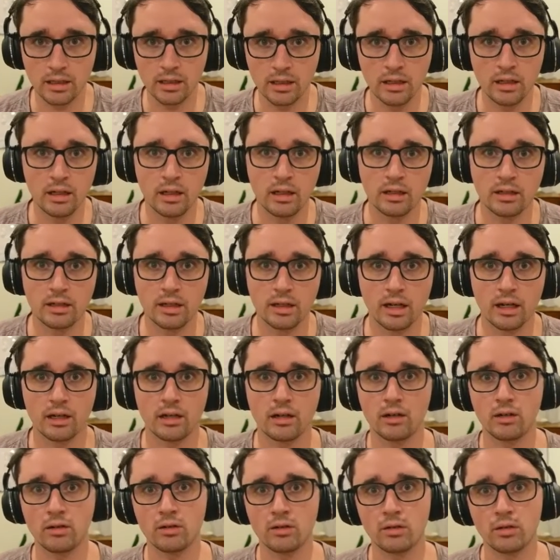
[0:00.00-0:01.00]
Now,
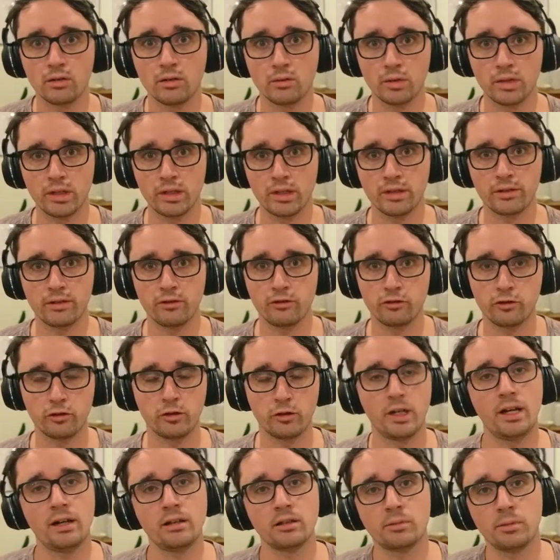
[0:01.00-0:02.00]
with Fornals
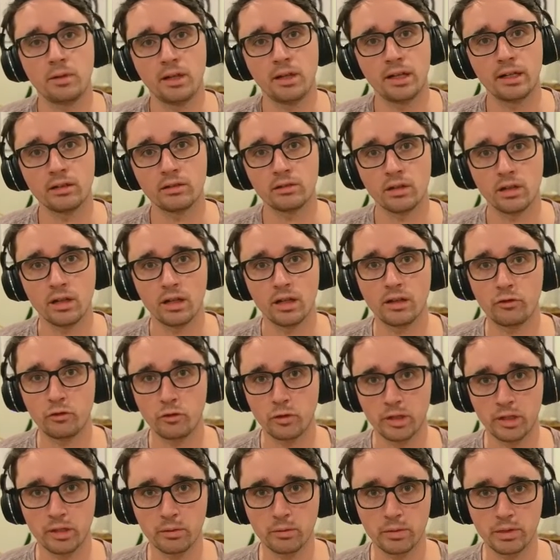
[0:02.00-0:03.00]
playing on the left wing in
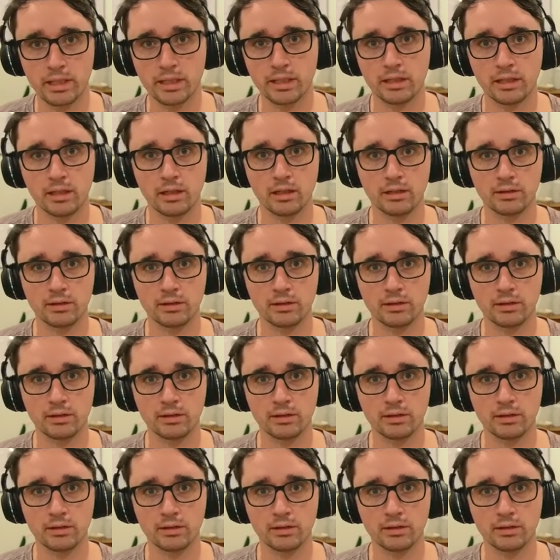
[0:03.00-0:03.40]
particular,